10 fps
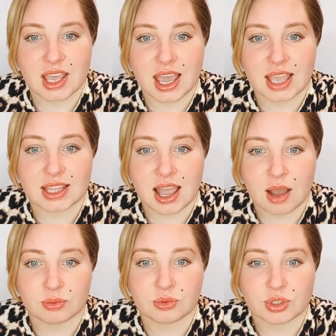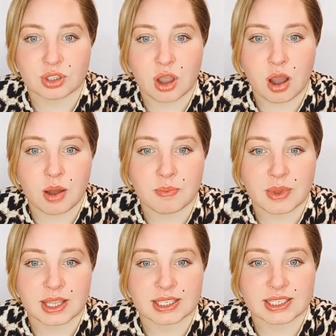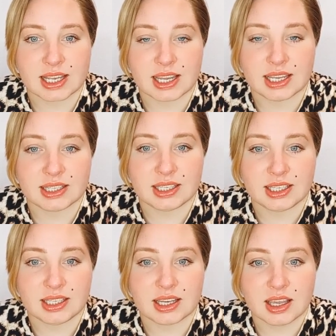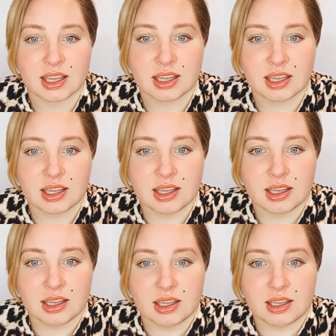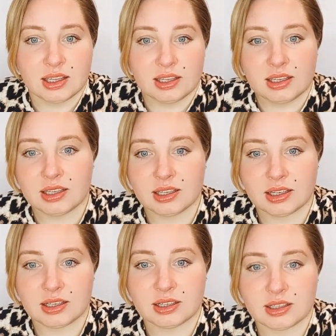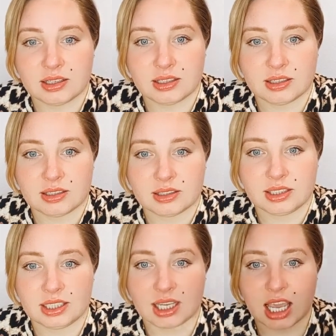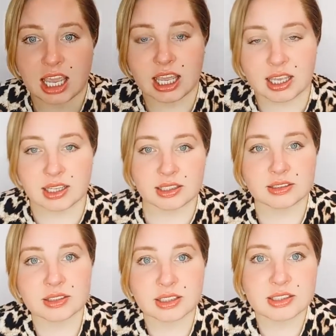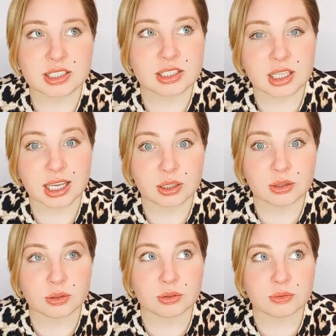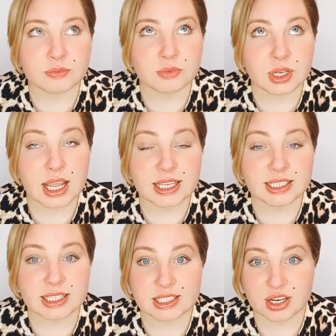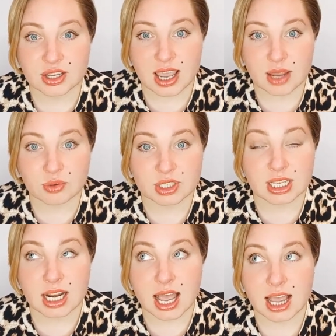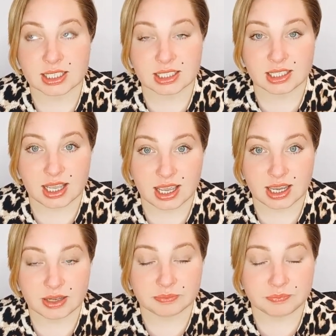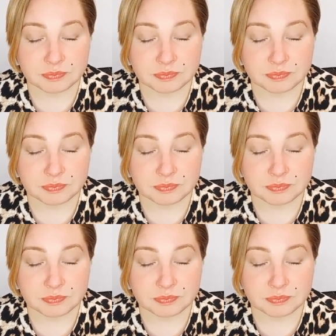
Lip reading: And how to stop anxiety? Yeah, just take. Yesterday was the last day